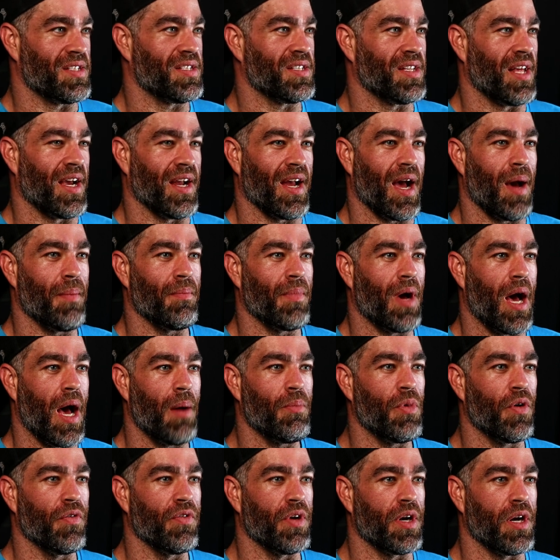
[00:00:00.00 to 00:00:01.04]
Like I'm
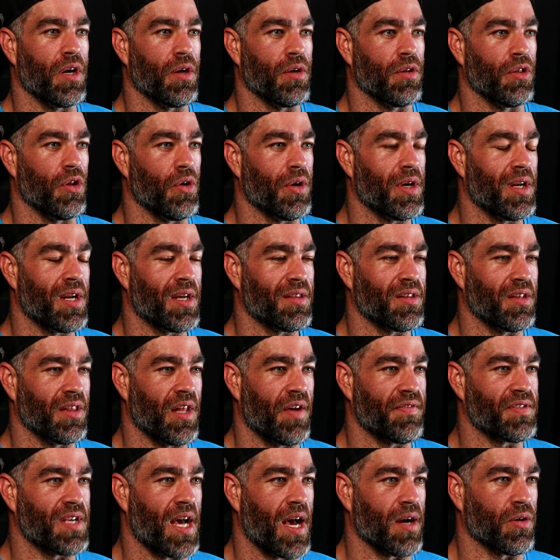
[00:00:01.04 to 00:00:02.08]
over here looking at the left
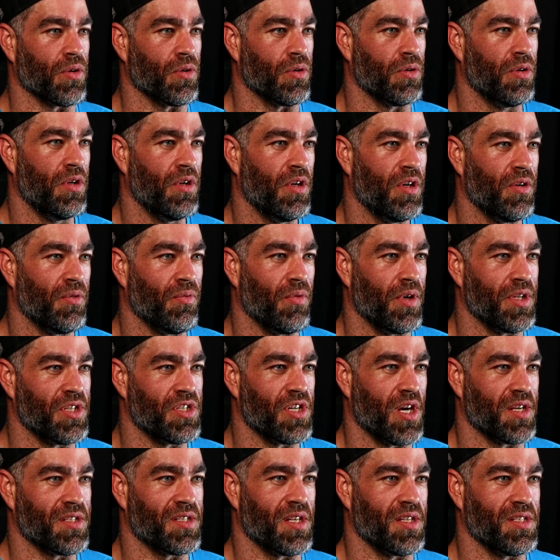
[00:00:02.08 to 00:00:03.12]
tackle when
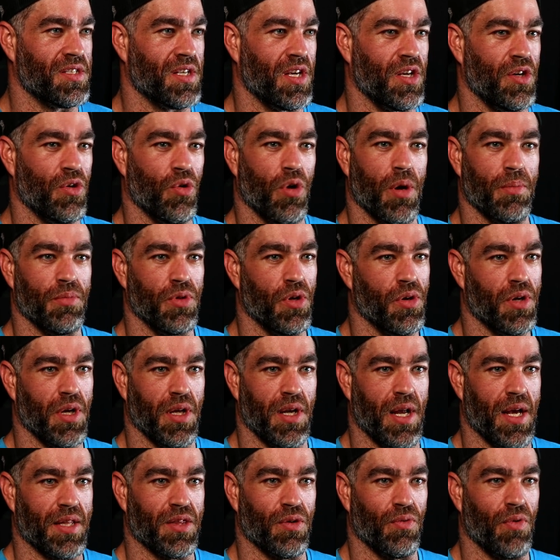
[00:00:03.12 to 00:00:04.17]
Justin's in, or I'm looking
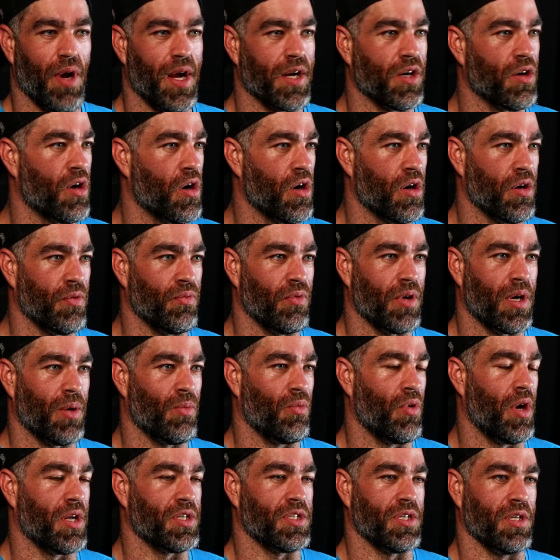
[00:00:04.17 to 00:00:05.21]
at the right guard when I'm
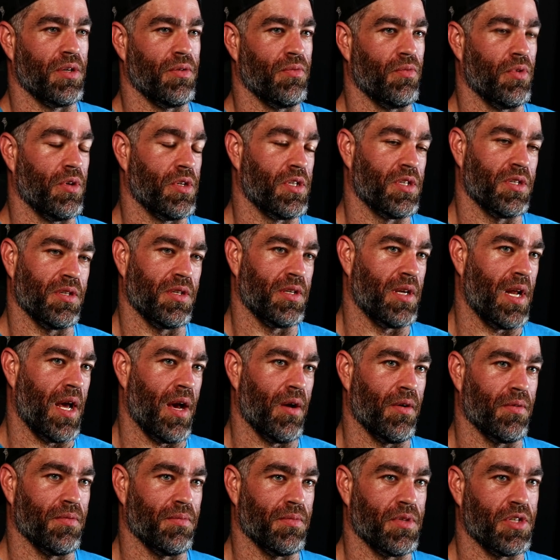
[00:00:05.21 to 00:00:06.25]
watching, which
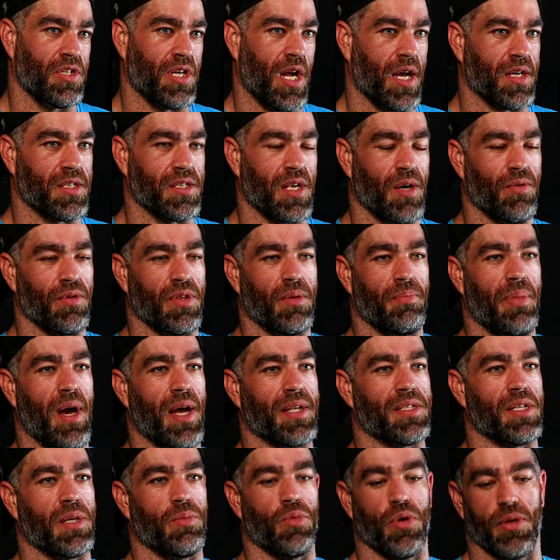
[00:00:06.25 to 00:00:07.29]
now Shaq's not with the Pats
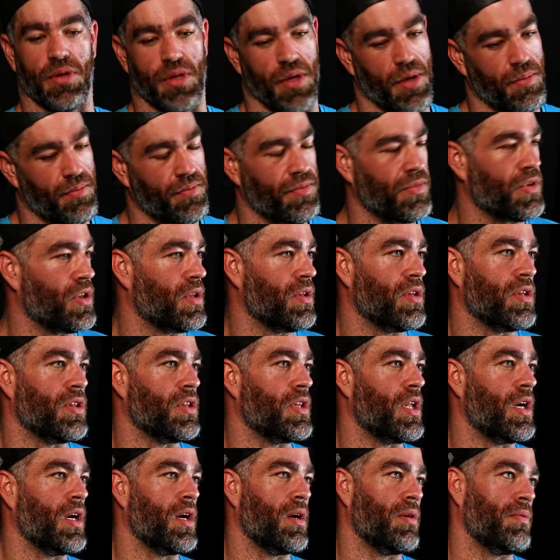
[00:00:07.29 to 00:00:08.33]
anymore.
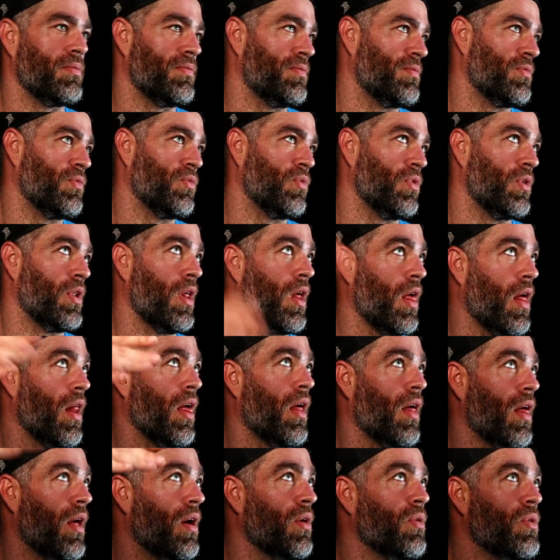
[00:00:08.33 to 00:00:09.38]

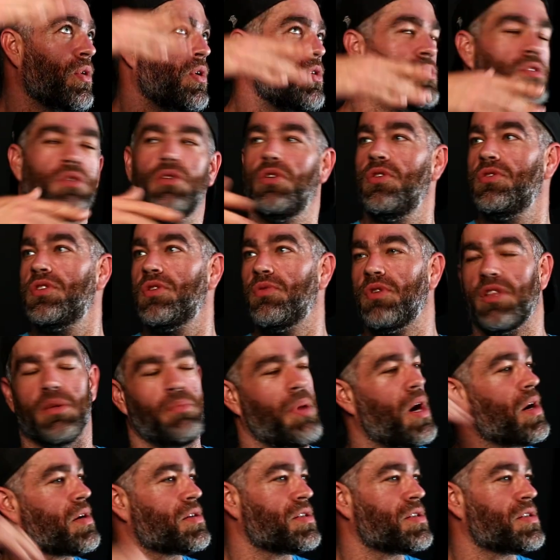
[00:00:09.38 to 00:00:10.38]
Who's it with the Bucks?